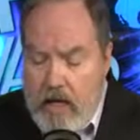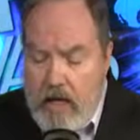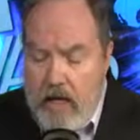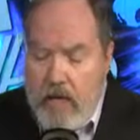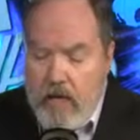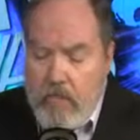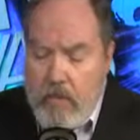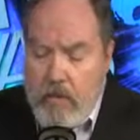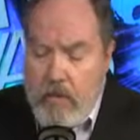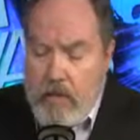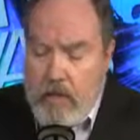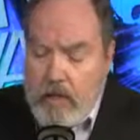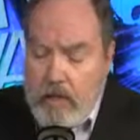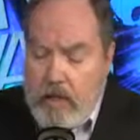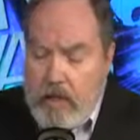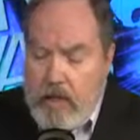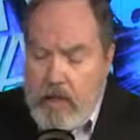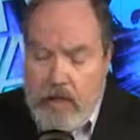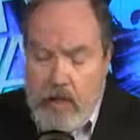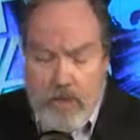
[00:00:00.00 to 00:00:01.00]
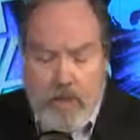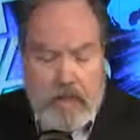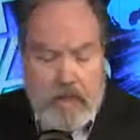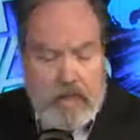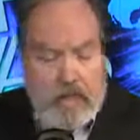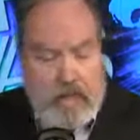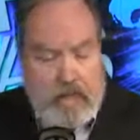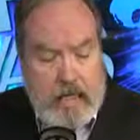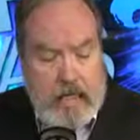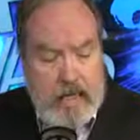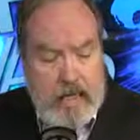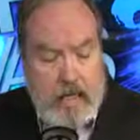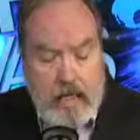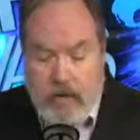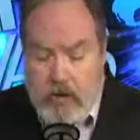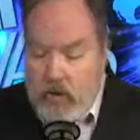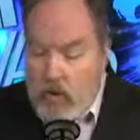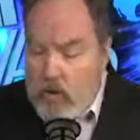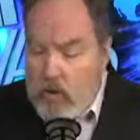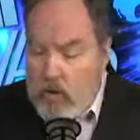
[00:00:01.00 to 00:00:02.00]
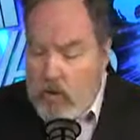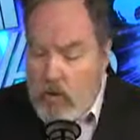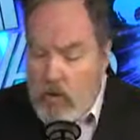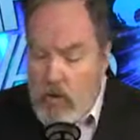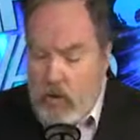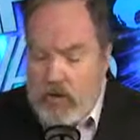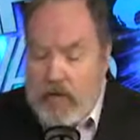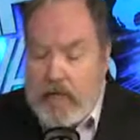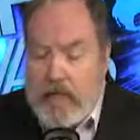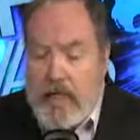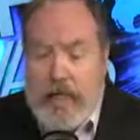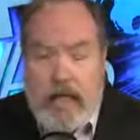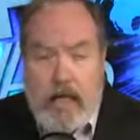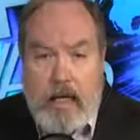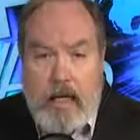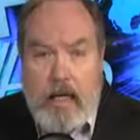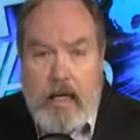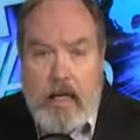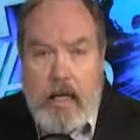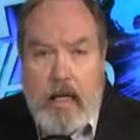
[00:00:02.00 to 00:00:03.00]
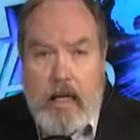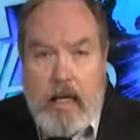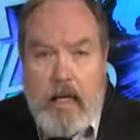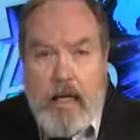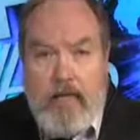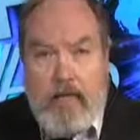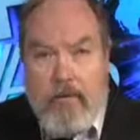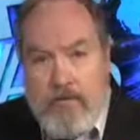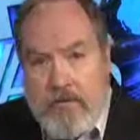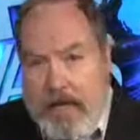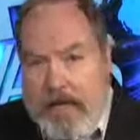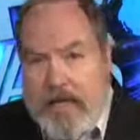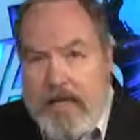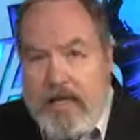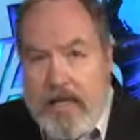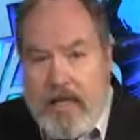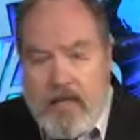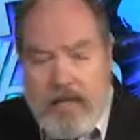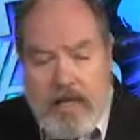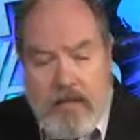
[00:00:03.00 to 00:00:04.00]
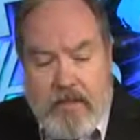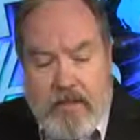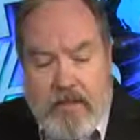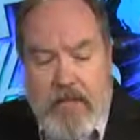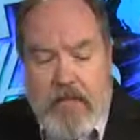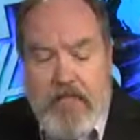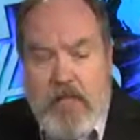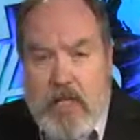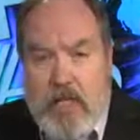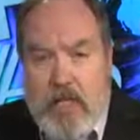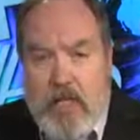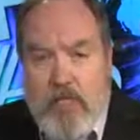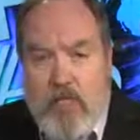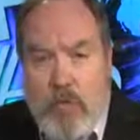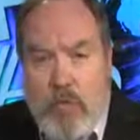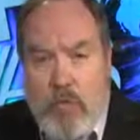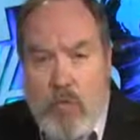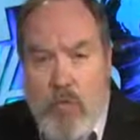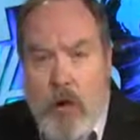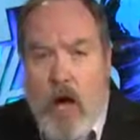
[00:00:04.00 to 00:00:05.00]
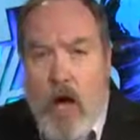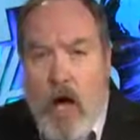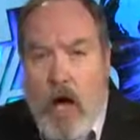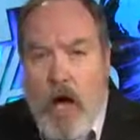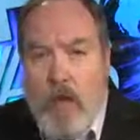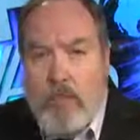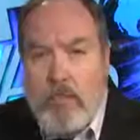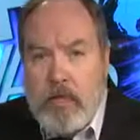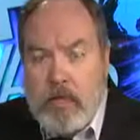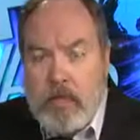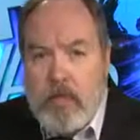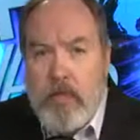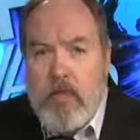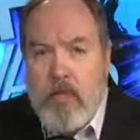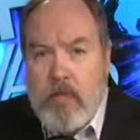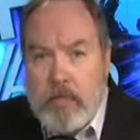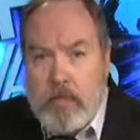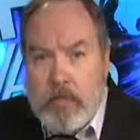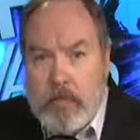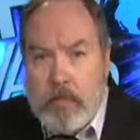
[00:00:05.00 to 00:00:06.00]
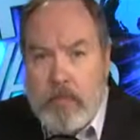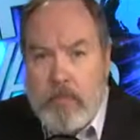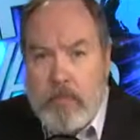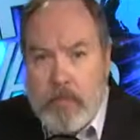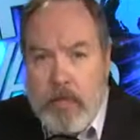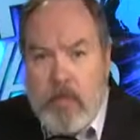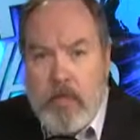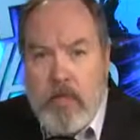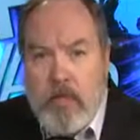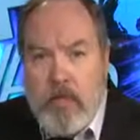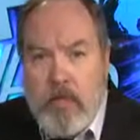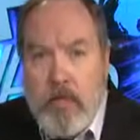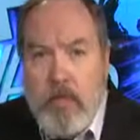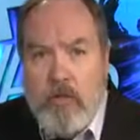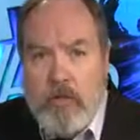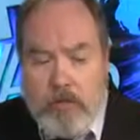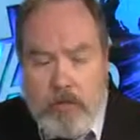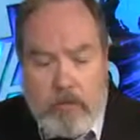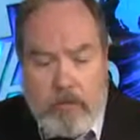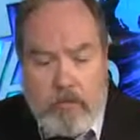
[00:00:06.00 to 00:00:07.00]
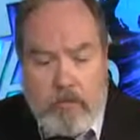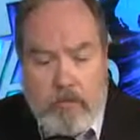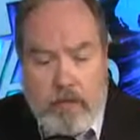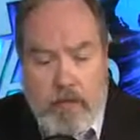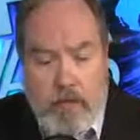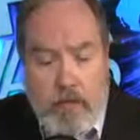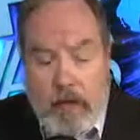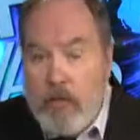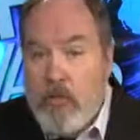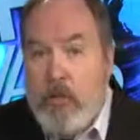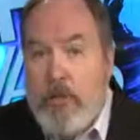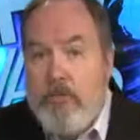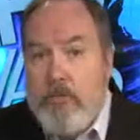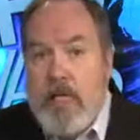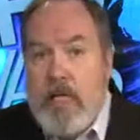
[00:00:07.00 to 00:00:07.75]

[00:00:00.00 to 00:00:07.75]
from WND, Jerome Corsi. The fact that this is raw political persecution, like we've seen